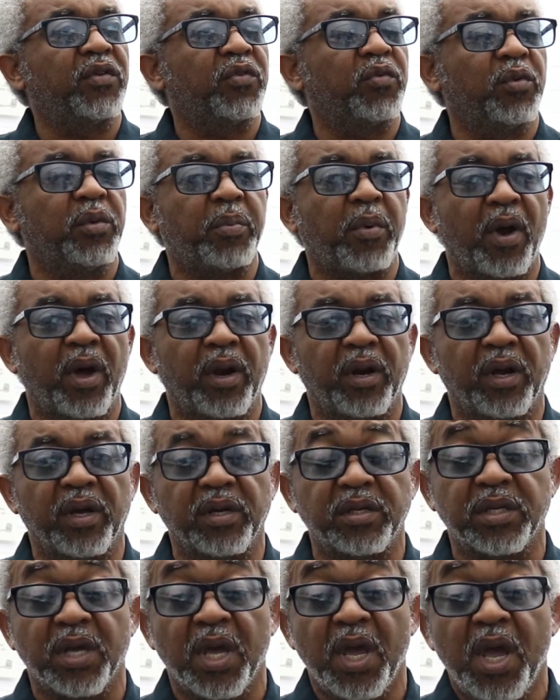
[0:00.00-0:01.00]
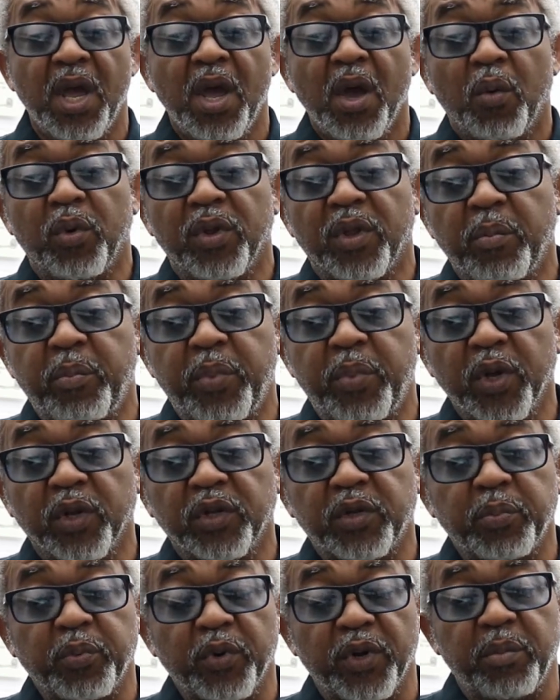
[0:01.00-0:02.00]
three products. With a
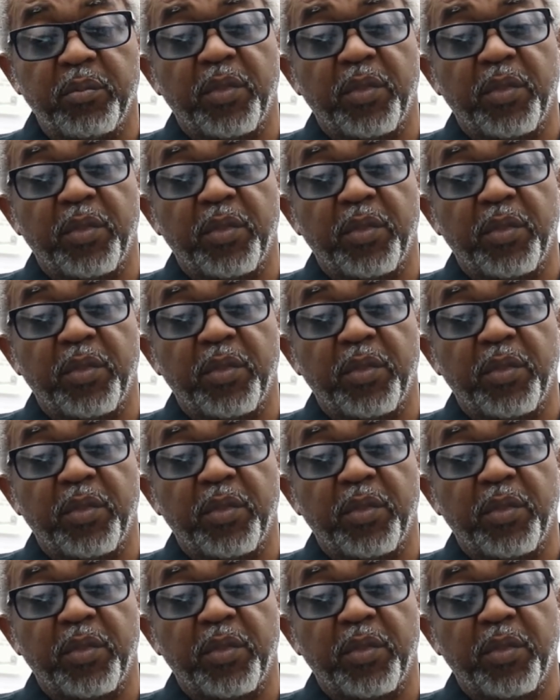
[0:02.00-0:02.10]
build-to-print